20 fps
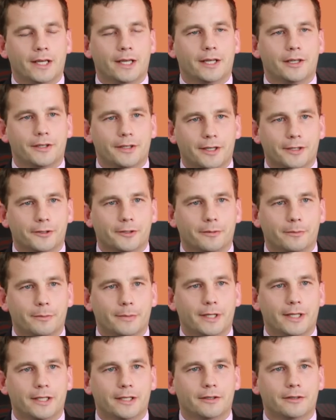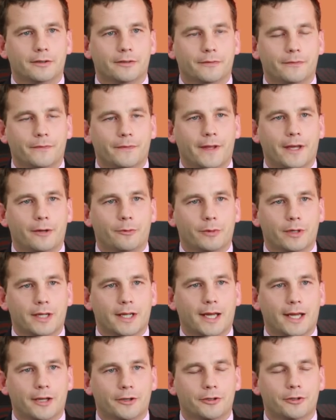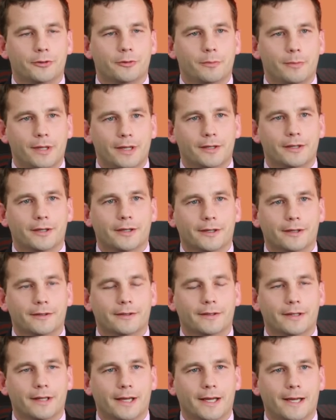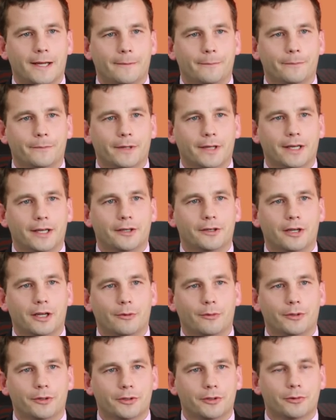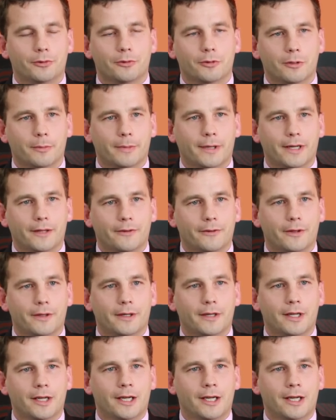It doesn't mean that we can't do better. And I want to talk about the